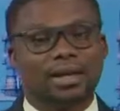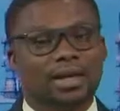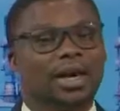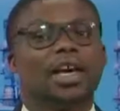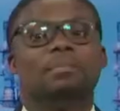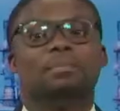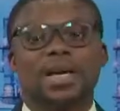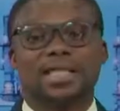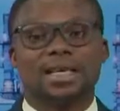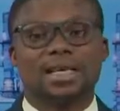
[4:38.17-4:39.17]
In
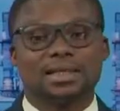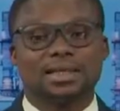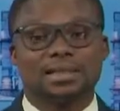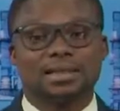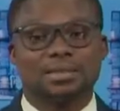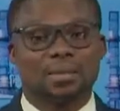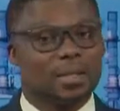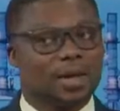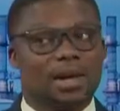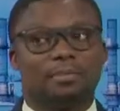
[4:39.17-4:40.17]
business
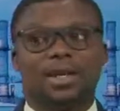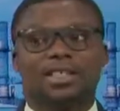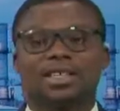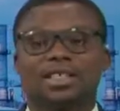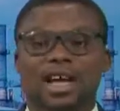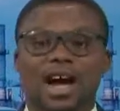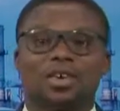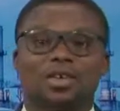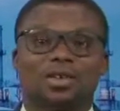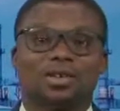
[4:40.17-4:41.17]
and business
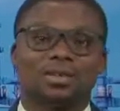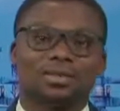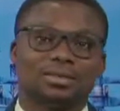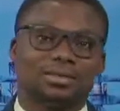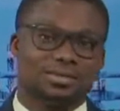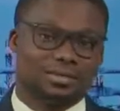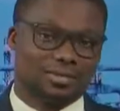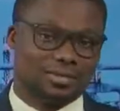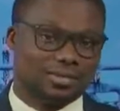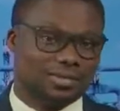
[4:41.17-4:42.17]
outlook,
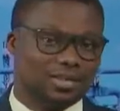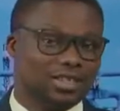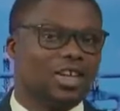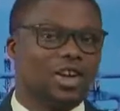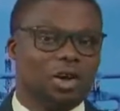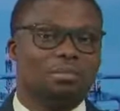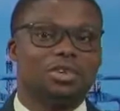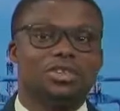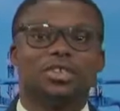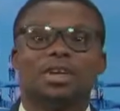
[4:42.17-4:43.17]
the
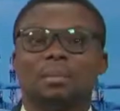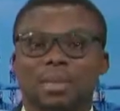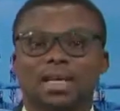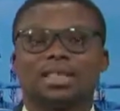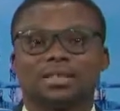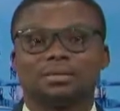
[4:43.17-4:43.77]
numbers matter.